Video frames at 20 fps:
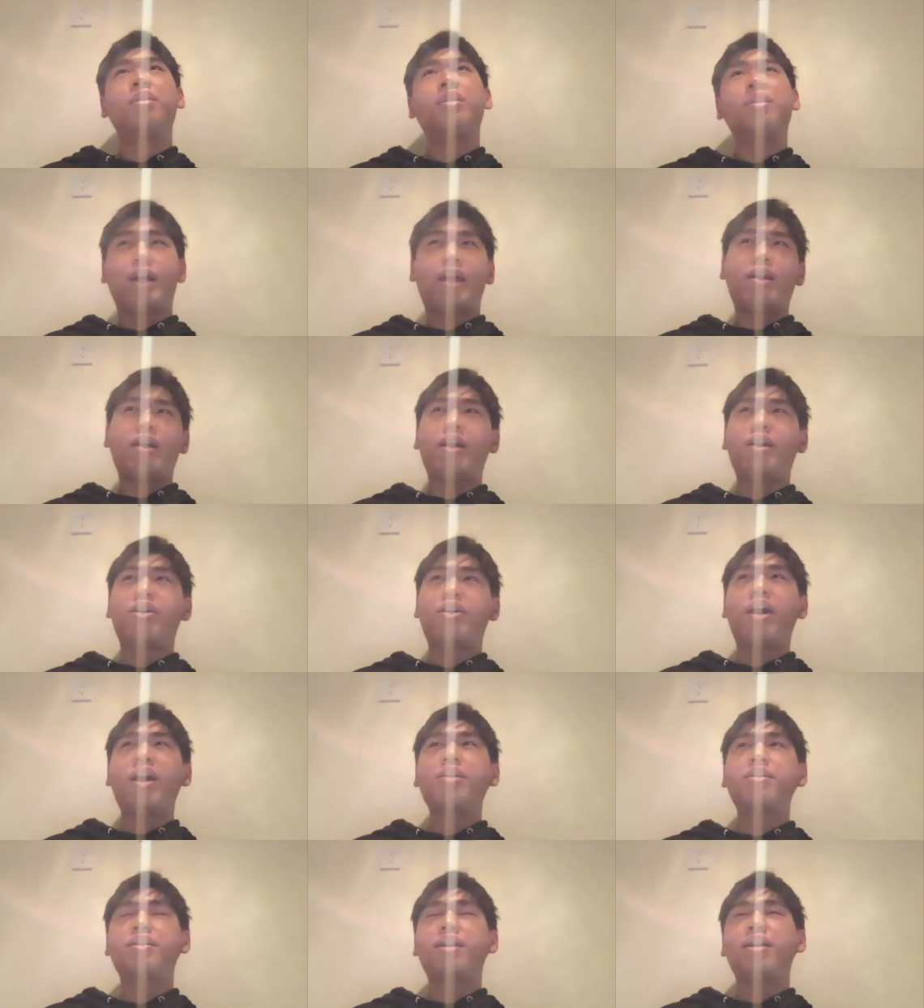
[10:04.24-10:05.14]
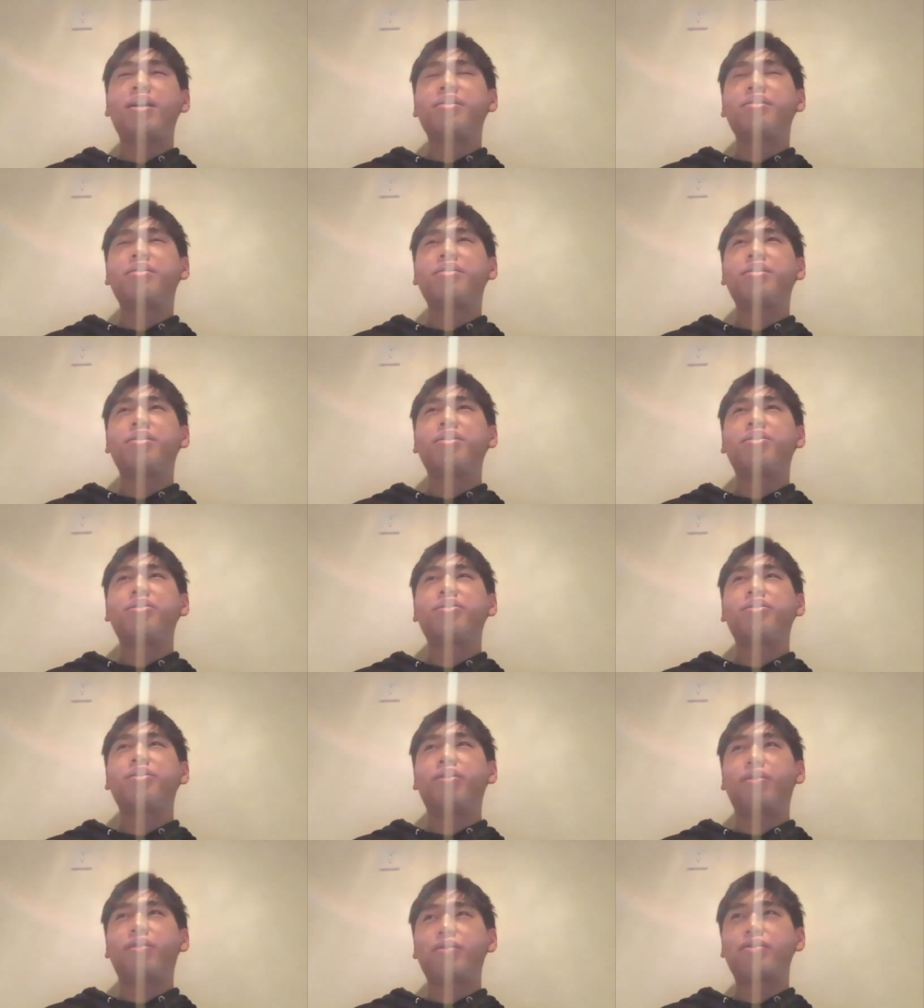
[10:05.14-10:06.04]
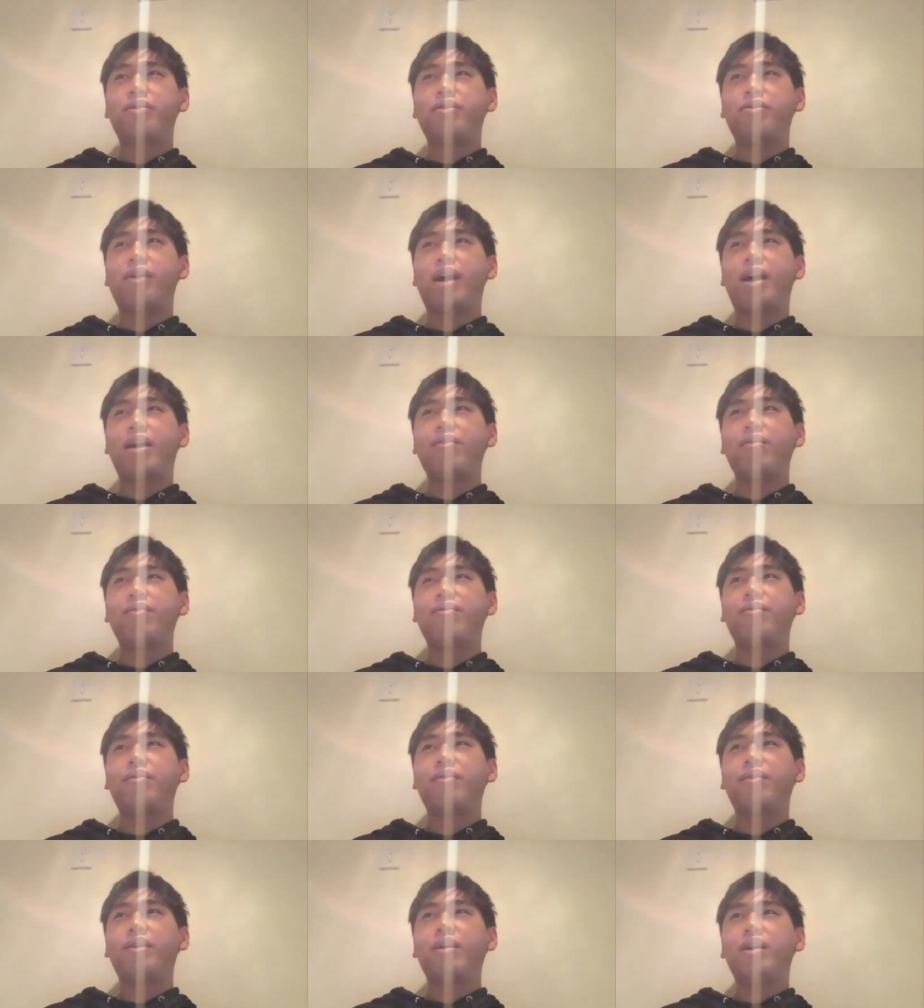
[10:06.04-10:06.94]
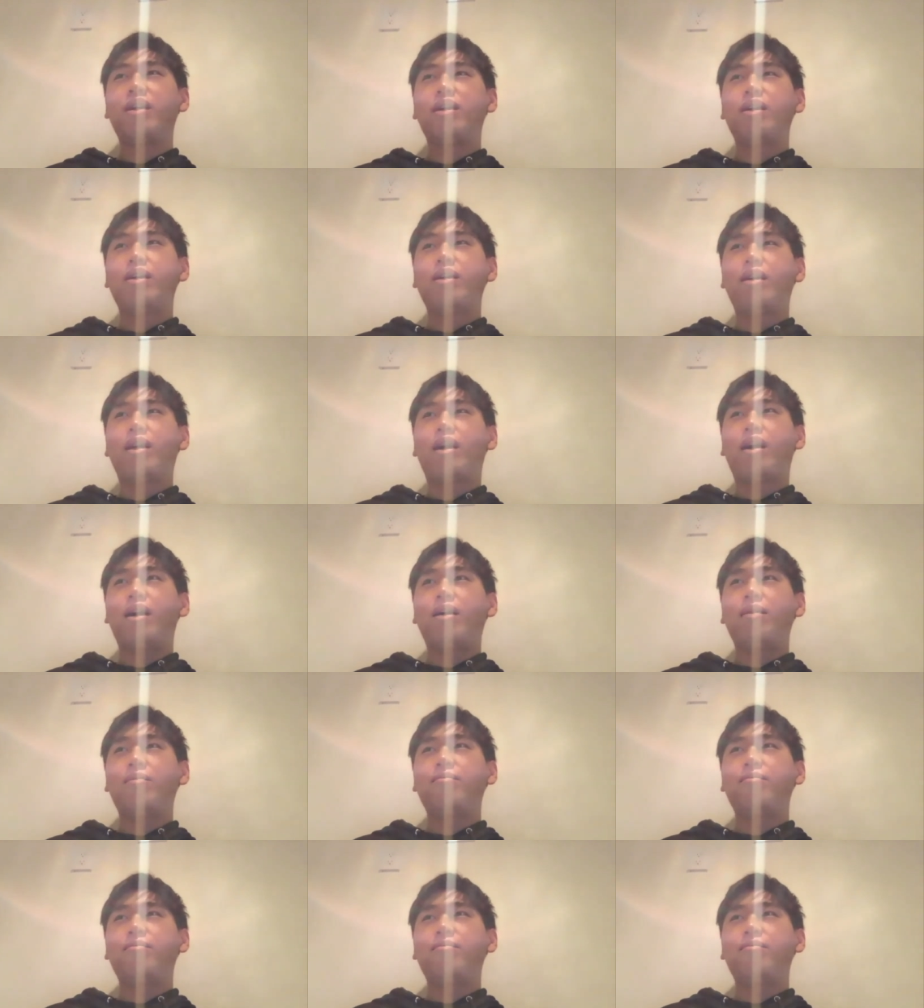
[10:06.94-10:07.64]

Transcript: In your essays, you should also kind of um,